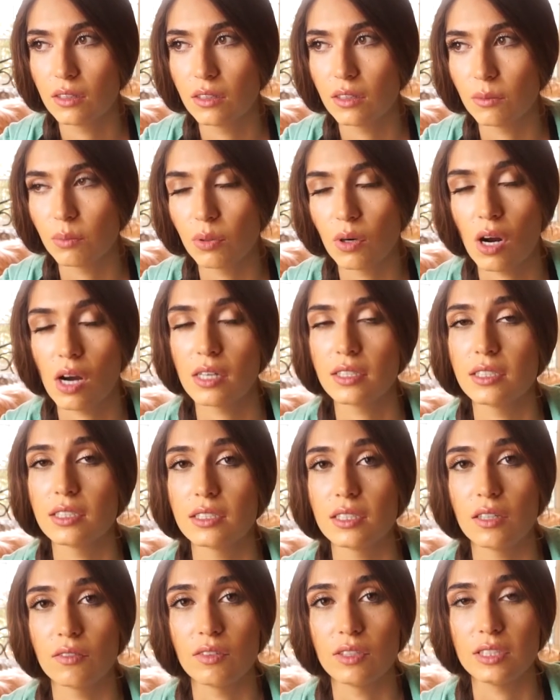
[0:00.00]
the
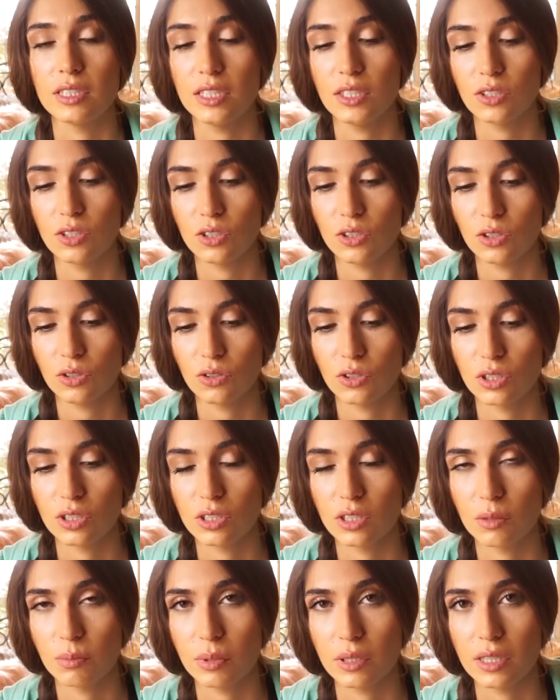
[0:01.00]
process of it teaches you
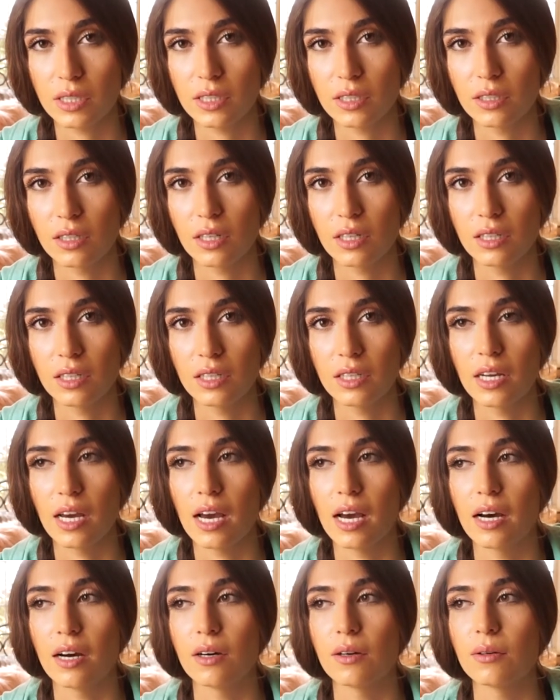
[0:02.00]
just to be here in the
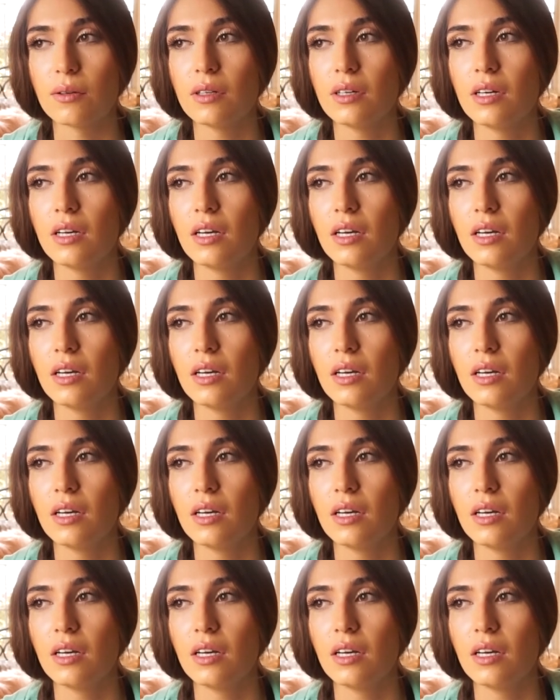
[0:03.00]
now